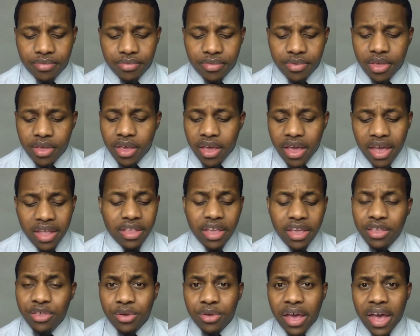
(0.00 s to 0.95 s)
And then
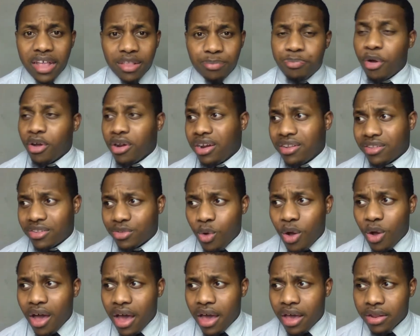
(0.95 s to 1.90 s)
you got the
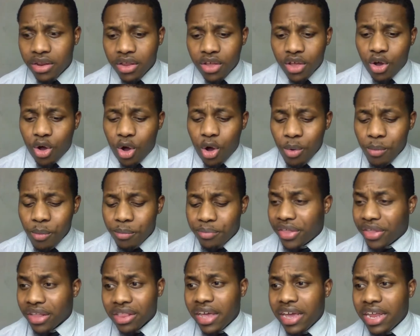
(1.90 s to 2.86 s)
squad, the
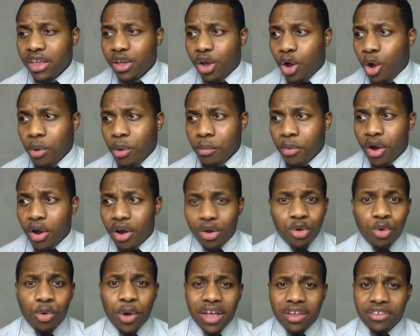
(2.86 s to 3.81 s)
lady Omar,
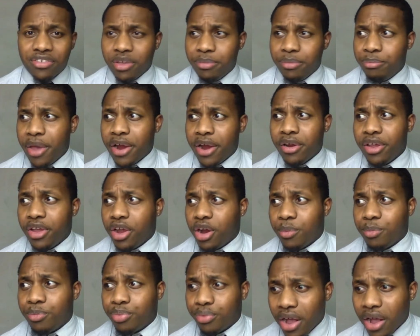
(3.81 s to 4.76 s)
who actually married her
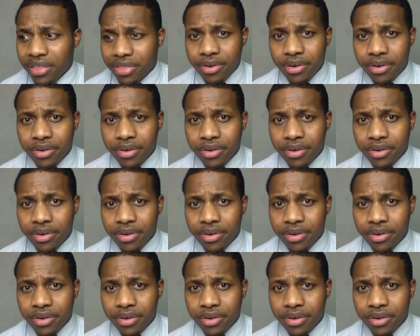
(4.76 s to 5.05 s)
brother.